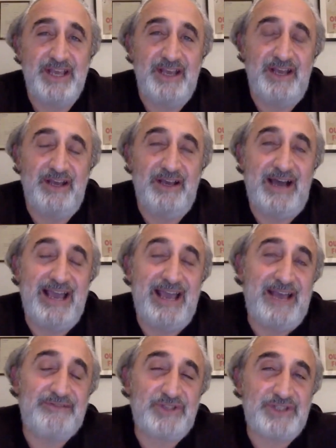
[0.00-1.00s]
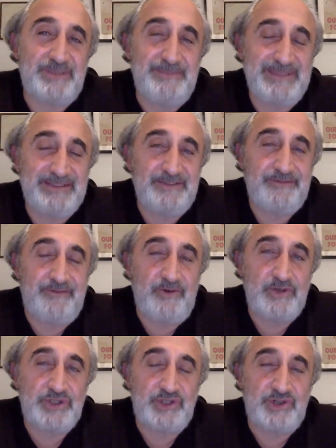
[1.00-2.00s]
Uh, I have to submit the
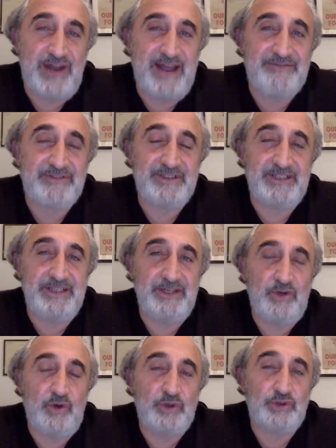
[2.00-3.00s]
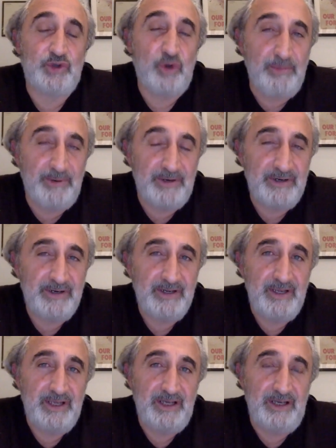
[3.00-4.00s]
first draft in October,
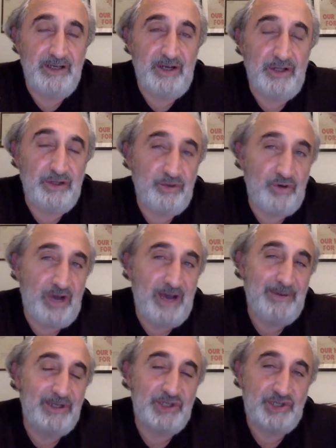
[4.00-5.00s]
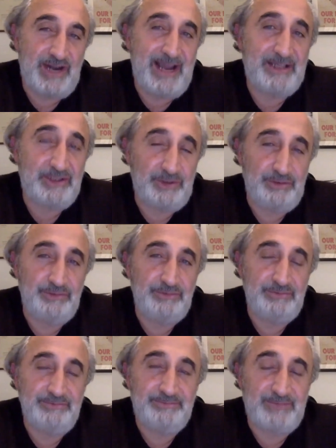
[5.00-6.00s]
uh, although I'm on track to
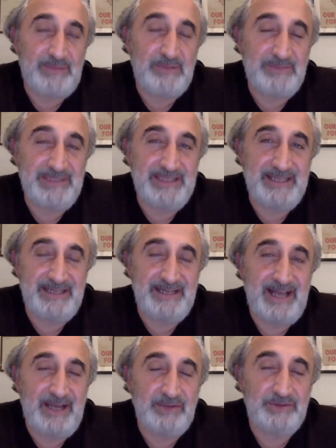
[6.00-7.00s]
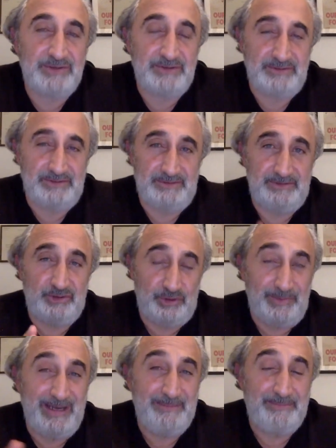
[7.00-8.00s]
probably get it out to
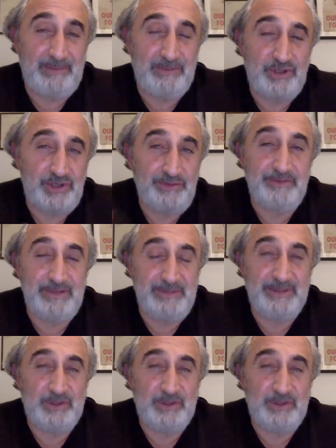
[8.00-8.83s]
my publisher a bit